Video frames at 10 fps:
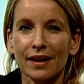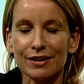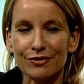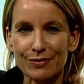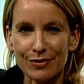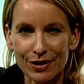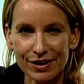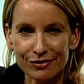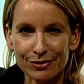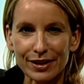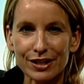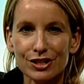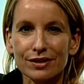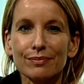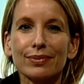For more
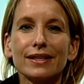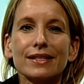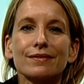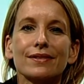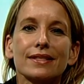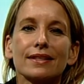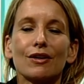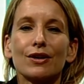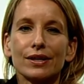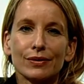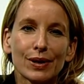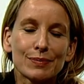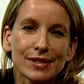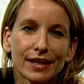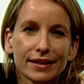information, please visit our
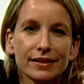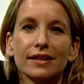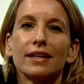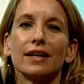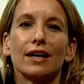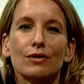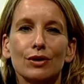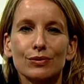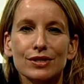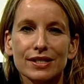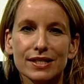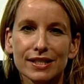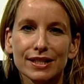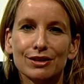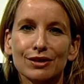website
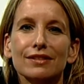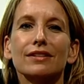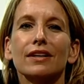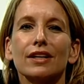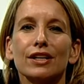rocc.unisg.ch.